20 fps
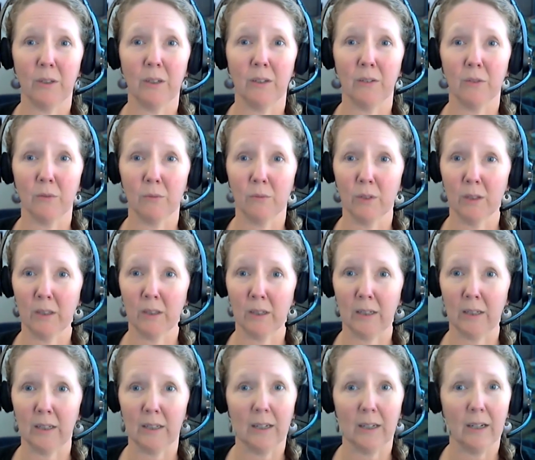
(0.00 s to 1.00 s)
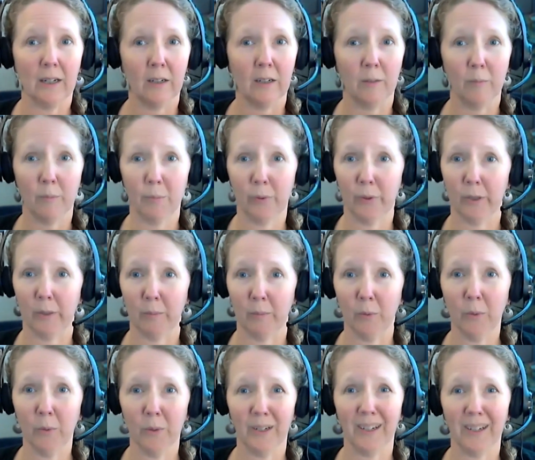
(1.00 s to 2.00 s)
is really pretty
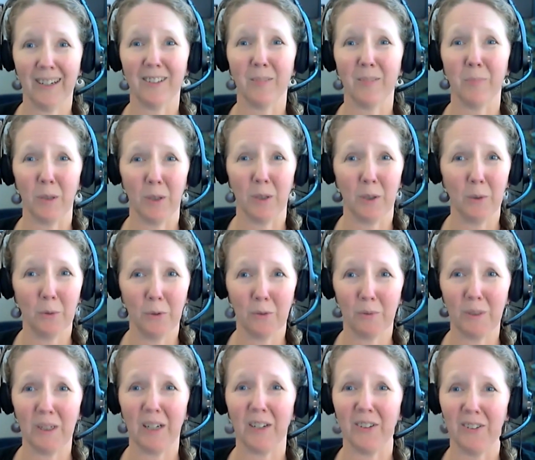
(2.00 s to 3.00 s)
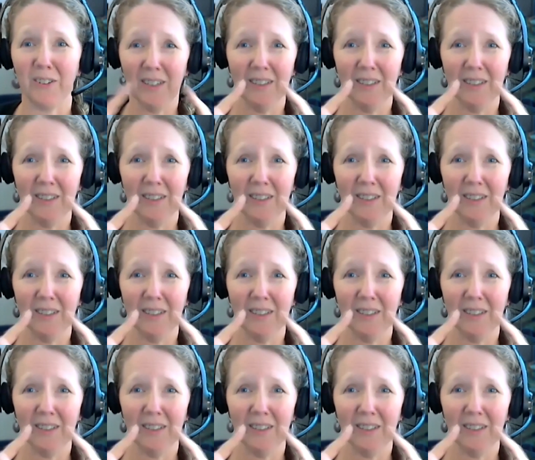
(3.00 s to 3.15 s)
boring, it's below 300.